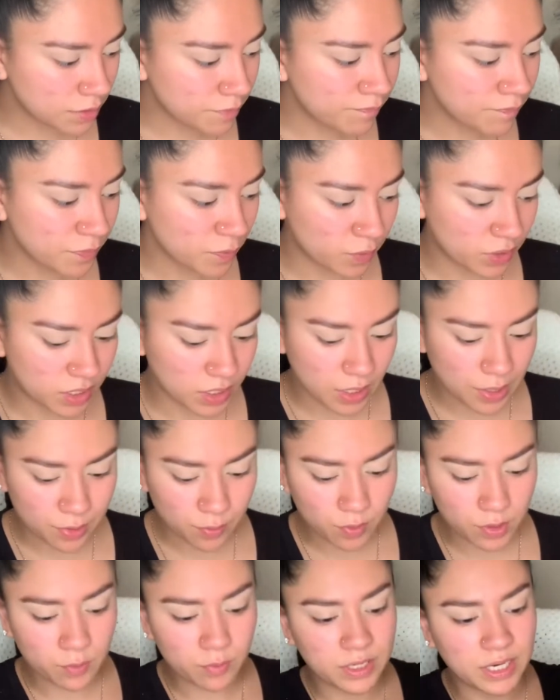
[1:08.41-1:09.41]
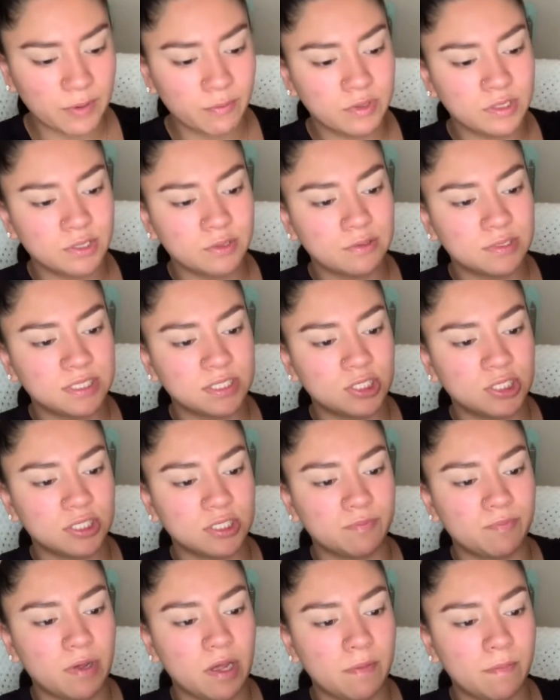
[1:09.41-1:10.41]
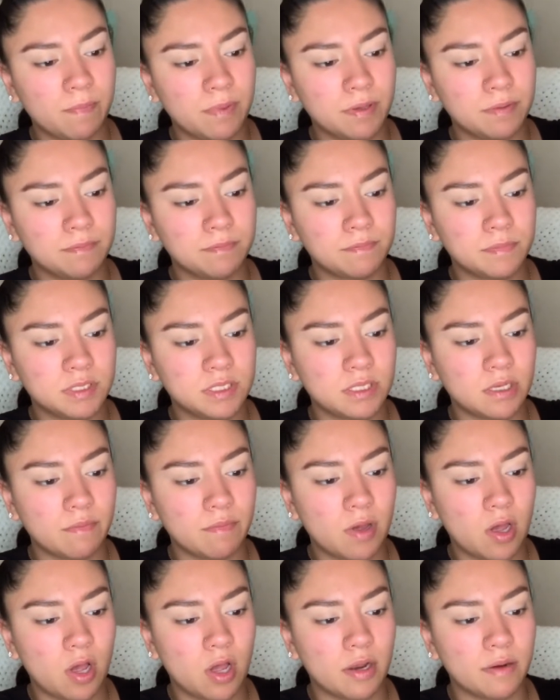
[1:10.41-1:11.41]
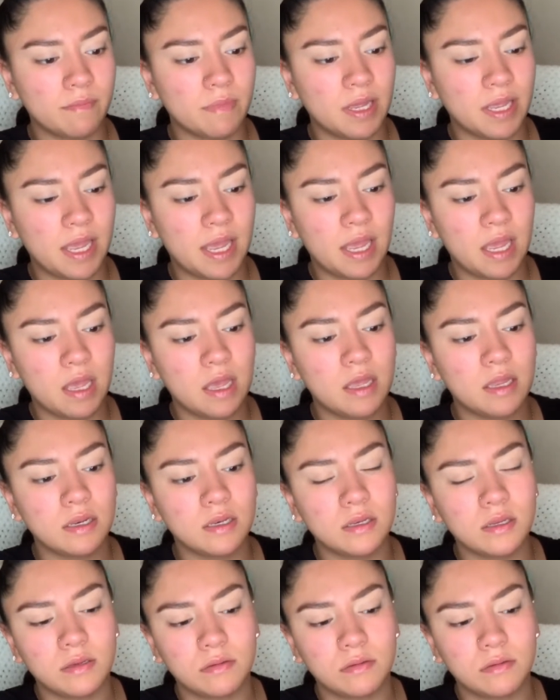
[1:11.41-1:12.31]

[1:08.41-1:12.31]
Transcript: With the other one, what I would do is just pump some on my hand.